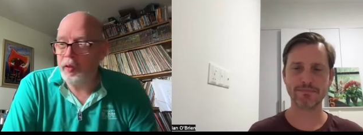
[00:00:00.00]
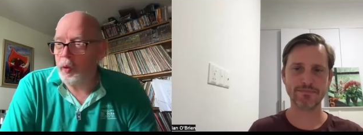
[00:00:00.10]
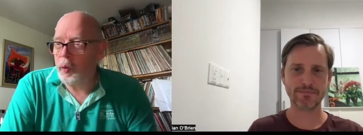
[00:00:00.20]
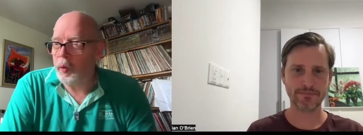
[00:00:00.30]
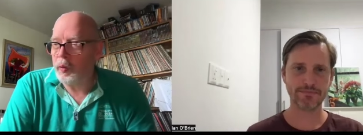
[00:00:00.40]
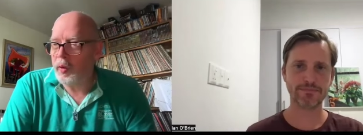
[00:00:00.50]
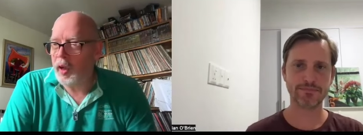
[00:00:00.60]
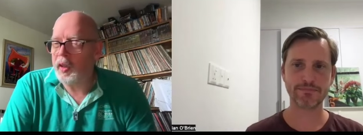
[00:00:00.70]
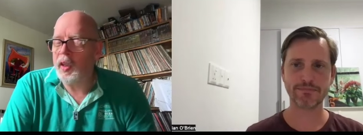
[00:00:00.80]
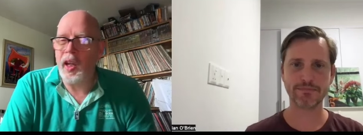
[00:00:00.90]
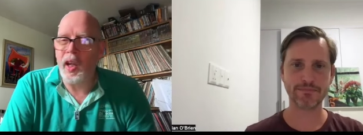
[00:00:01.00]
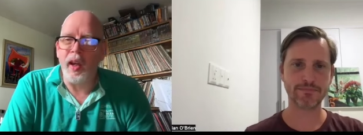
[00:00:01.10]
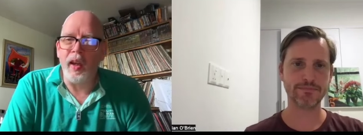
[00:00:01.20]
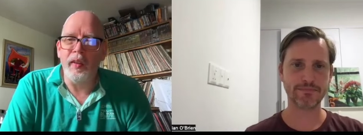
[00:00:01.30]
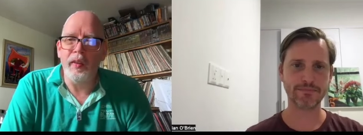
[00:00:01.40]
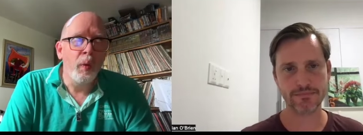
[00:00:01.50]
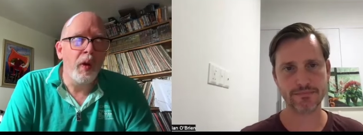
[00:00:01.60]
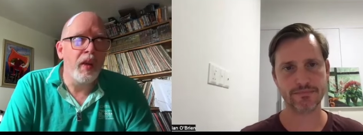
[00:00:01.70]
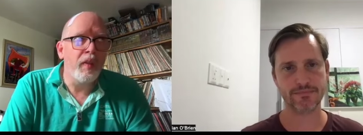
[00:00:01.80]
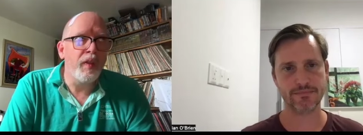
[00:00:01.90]
Speaker 1: thought in a year
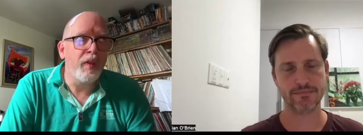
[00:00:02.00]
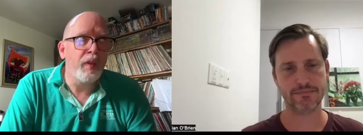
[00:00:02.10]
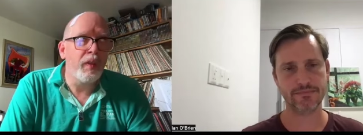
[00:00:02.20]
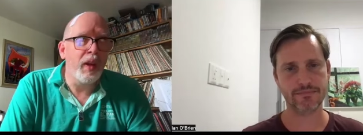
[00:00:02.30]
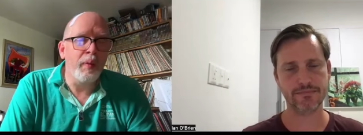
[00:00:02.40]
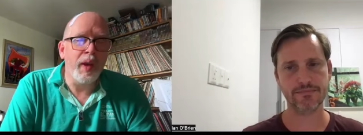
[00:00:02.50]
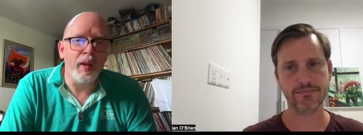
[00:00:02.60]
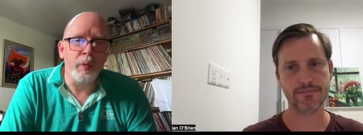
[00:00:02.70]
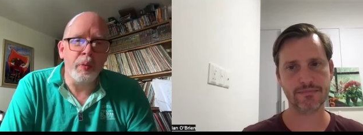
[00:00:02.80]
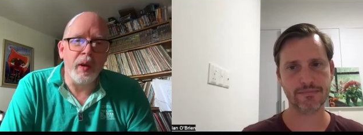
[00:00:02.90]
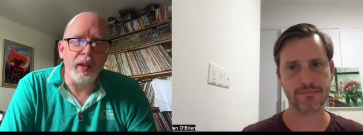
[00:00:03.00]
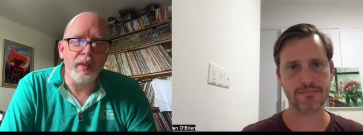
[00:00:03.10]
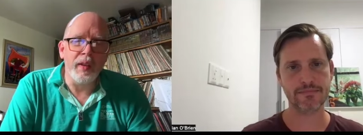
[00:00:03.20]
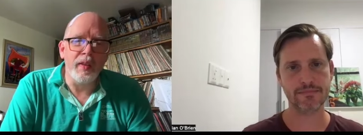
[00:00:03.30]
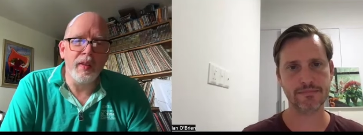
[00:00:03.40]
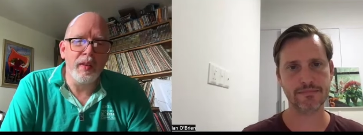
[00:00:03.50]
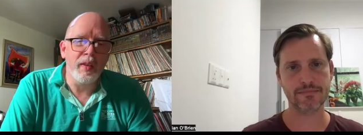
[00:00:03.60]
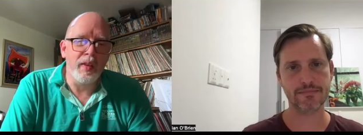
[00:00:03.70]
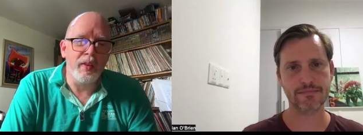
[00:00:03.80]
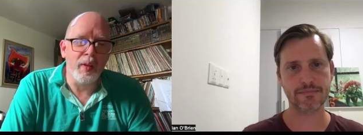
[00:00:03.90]
with the amount of practice
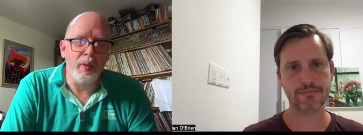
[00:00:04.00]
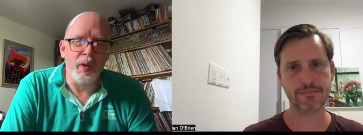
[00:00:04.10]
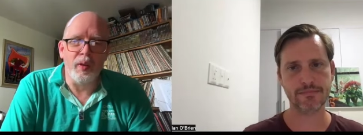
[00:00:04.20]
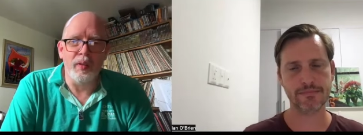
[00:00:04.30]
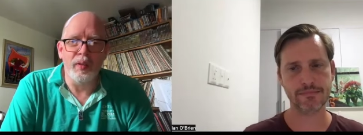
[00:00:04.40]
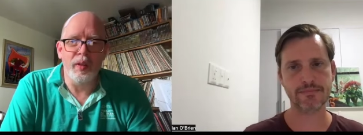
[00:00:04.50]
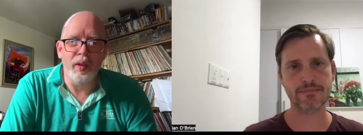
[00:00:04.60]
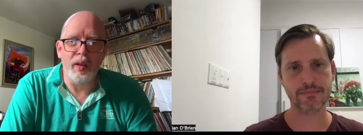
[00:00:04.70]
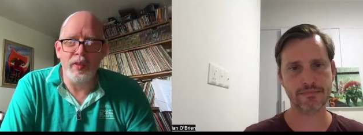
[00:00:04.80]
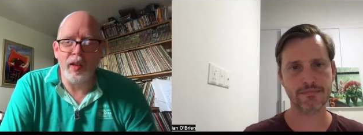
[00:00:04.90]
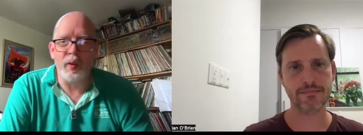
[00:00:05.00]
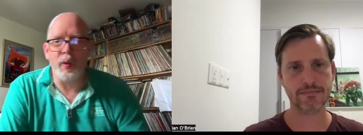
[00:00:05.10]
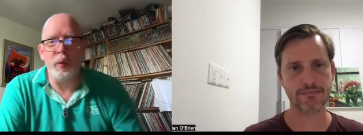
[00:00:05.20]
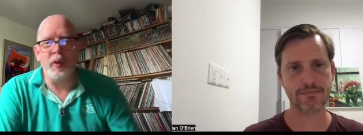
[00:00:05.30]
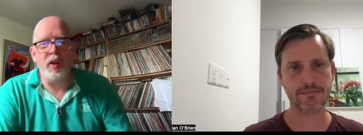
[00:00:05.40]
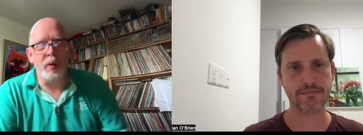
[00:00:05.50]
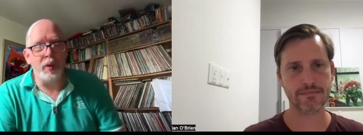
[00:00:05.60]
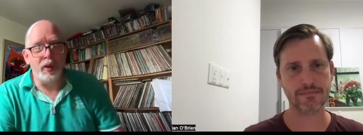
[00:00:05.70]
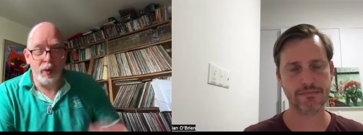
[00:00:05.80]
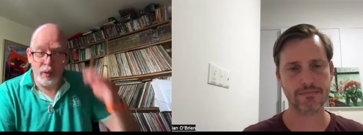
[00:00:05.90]
because I'm not like I said on it all the time.
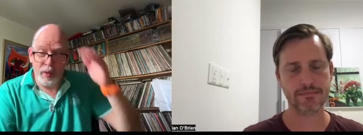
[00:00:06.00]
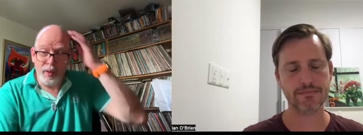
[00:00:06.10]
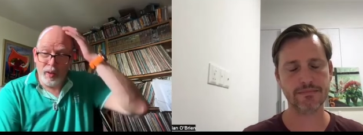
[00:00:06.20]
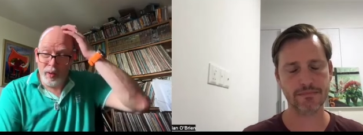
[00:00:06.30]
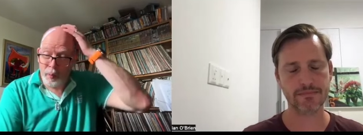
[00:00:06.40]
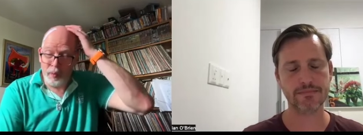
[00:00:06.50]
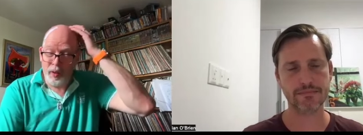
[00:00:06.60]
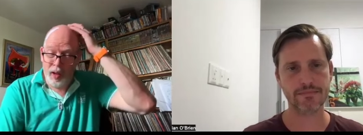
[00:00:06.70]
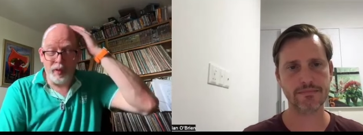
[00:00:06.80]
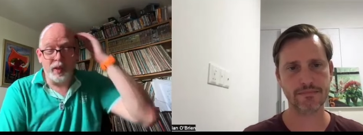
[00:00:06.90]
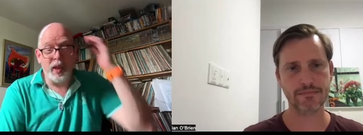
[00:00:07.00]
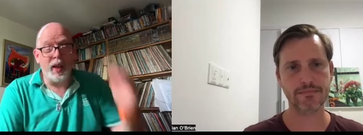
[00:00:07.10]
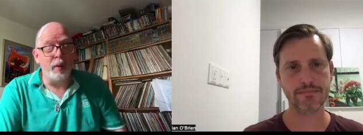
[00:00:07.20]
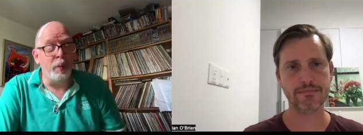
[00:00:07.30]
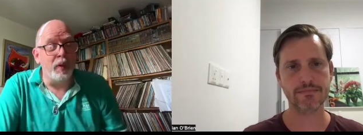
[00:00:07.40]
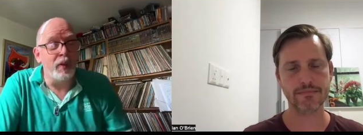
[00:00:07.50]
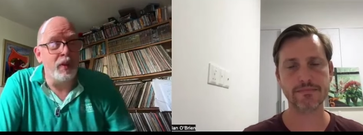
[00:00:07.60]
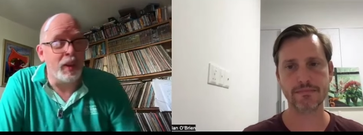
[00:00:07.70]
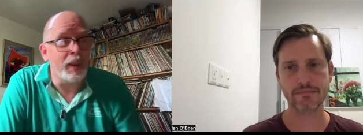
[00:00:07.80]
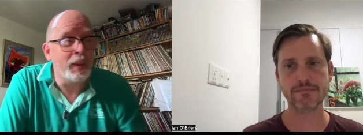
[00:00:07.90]
But I do I do every day,
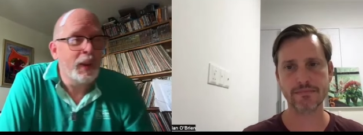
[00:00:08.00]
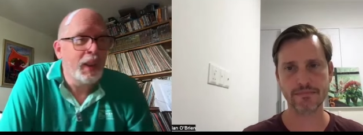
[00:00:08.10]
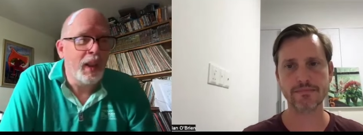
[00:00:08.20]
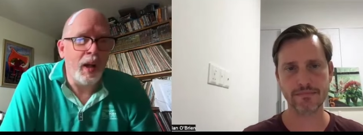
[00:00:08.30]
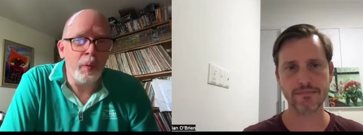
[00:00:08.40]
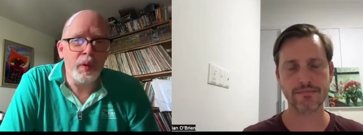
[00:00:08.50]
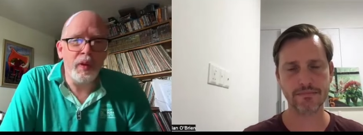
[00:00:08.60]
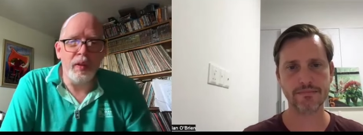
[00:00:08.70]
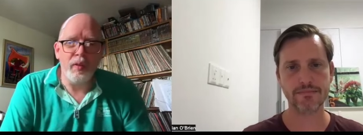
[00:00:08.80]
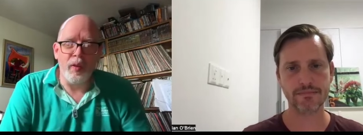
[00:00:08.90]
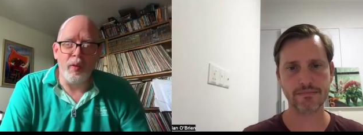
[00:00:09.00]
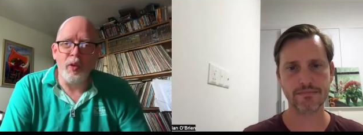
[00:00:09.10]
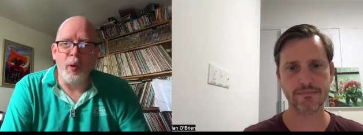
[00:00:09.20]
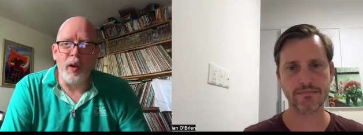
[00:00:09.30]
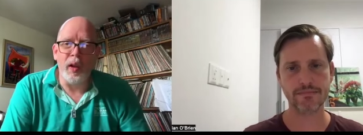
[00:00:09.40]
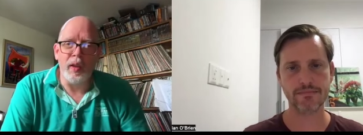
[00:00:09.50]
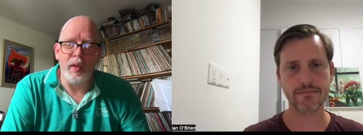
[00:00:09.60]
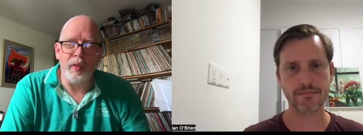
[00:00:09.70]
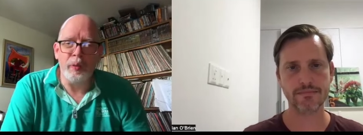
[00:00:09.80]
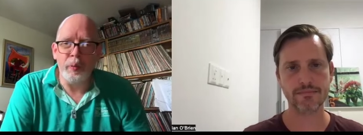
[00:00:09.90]
but uh, I wouldn't have thought I could
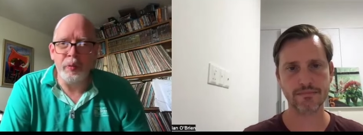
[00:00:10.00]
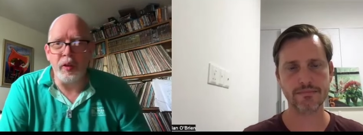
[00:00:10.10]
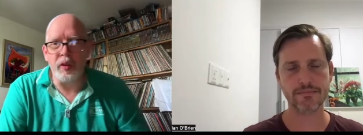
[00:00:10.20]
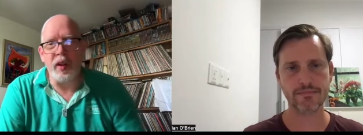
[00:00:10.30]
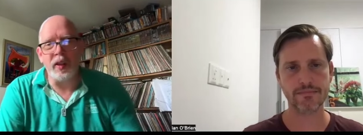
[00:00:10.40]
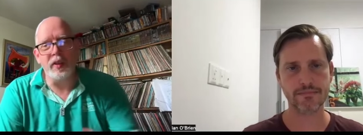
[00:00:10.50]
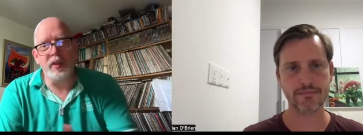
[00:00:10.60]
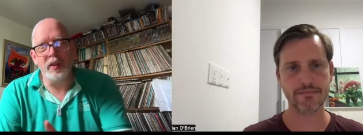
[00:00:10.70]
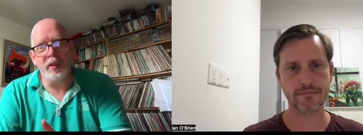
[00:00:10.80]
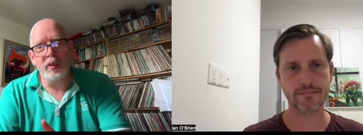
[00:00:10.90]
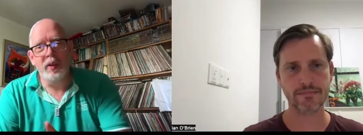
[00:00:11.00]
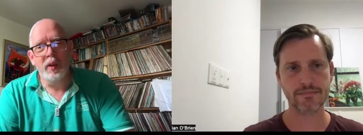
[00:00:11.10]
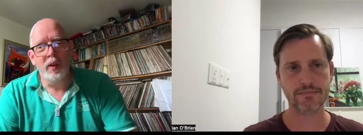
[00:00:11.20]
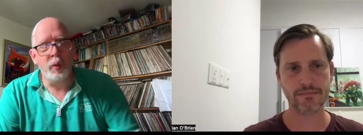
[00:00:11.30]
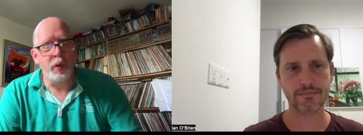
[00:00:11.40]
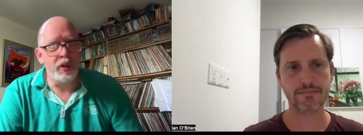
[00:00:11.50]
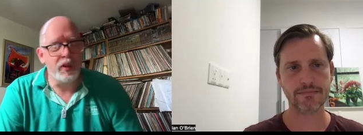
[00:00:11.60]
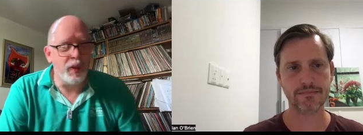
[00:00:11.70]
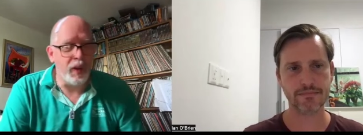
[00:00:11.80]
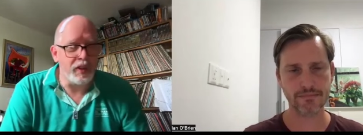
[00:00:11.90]
have progressed because when you
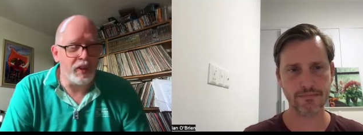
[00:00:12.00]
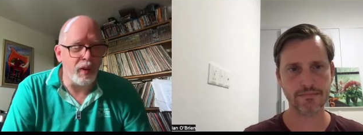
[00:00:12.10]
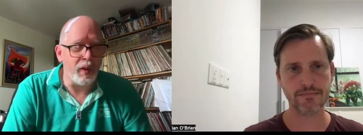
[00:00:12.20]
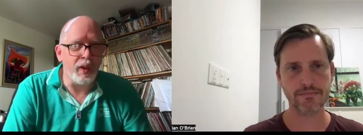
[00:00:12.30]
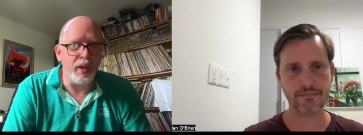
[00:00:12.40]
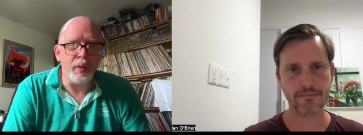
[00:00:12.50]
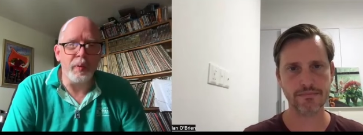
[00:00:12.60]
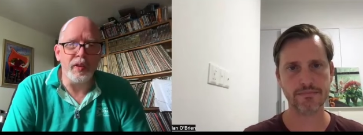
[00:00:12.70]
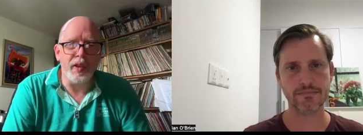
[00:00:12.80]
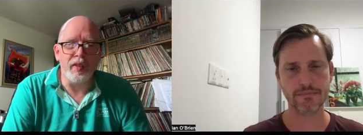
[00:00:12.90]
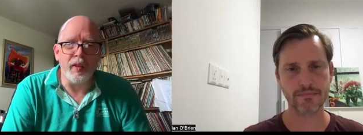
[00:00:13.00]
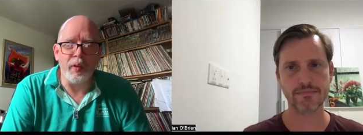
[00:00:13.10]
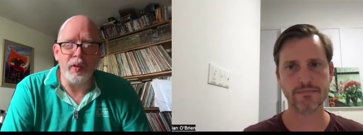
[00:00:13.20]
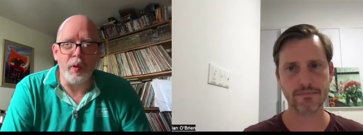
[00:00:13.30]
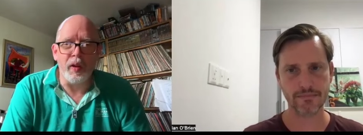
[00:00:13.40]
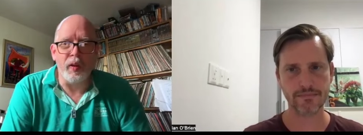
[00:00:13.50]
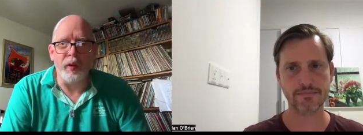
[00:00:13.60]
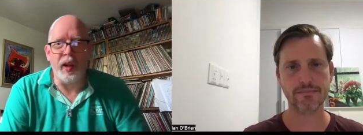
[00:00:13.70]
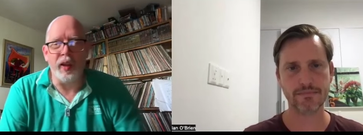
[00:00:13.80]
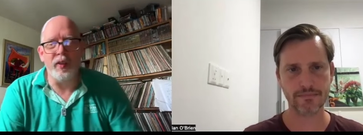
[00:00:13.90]
first start looking at material, there's quite a
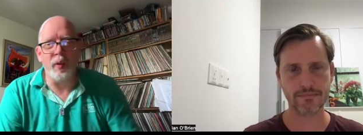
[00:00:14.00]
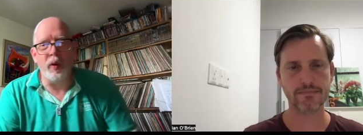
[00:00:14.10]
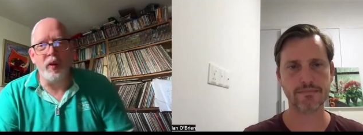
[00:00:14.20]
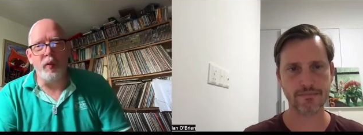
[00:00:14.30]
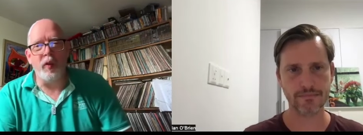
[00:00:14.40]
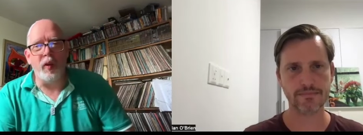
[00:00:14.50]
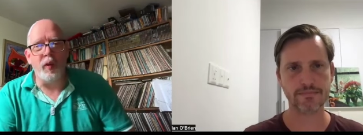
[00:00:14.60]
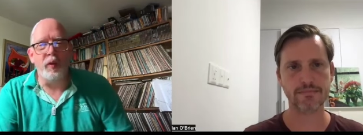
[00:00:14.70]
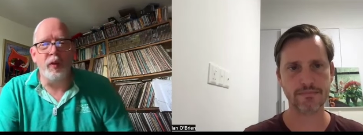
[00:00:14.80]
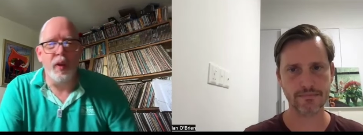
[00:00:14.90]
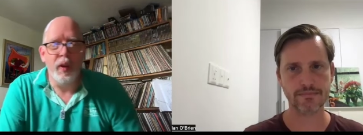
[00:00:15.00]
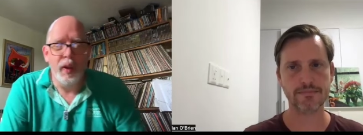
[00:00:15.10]
lot in it. It's quite involved,